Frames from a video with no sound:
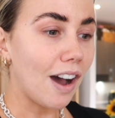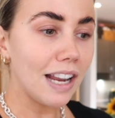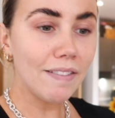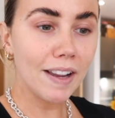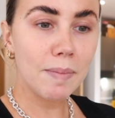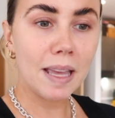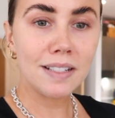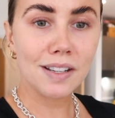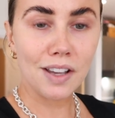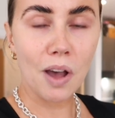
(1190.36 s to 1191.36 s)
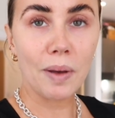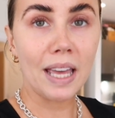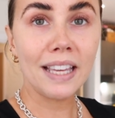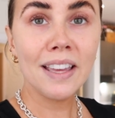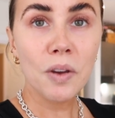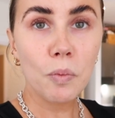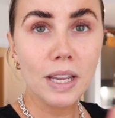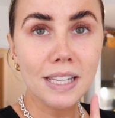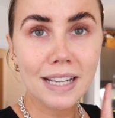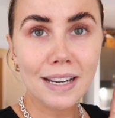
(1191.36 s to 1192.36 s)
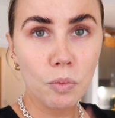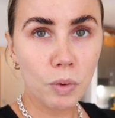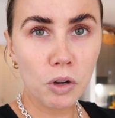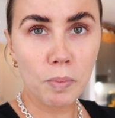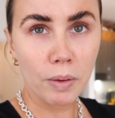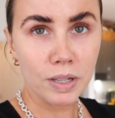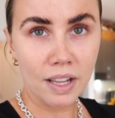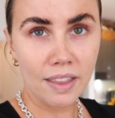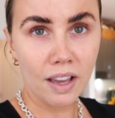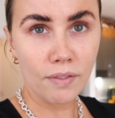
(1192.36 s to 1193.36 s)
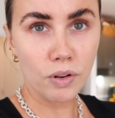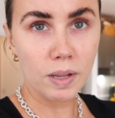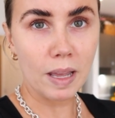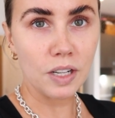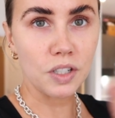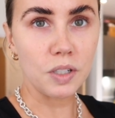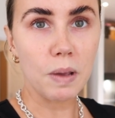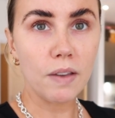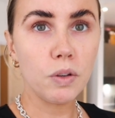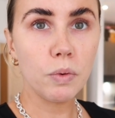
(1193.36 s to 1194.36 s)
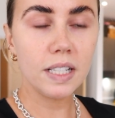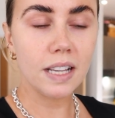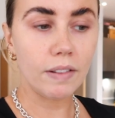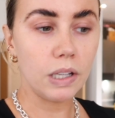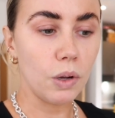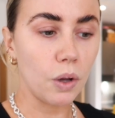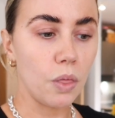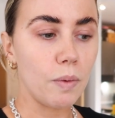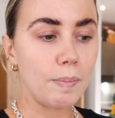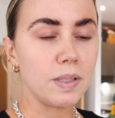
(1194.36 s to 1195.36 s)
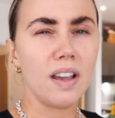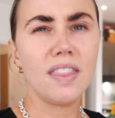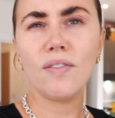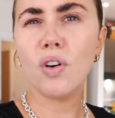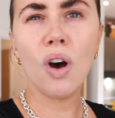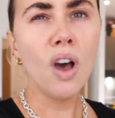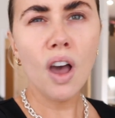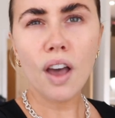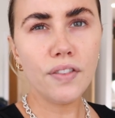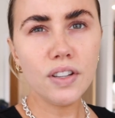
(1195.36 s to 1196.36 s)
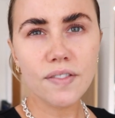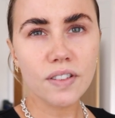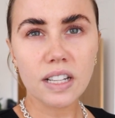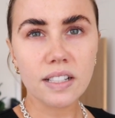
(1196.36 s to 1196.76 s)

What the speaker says: Highly recommend going. We stayed at Wilbur, which I think I've already mentioned, but if you wanted to have a little look on the website, they've got a few different